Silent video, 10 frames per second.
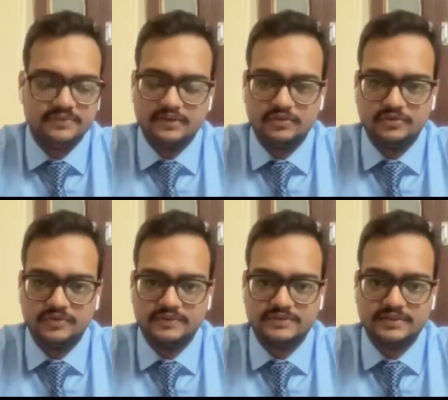so very low
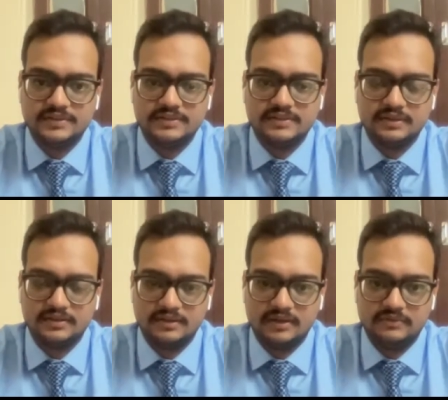frequency, so, it is
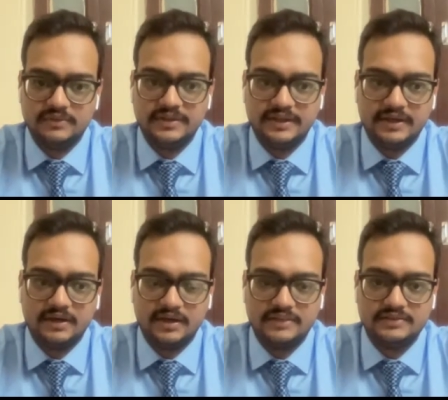a very
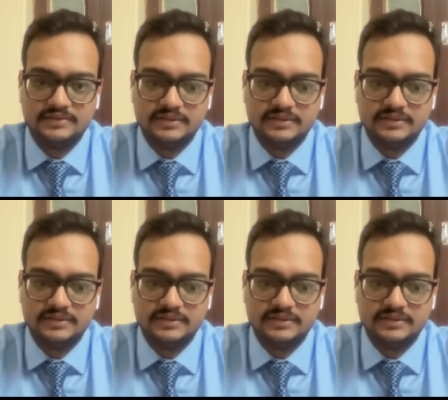high, high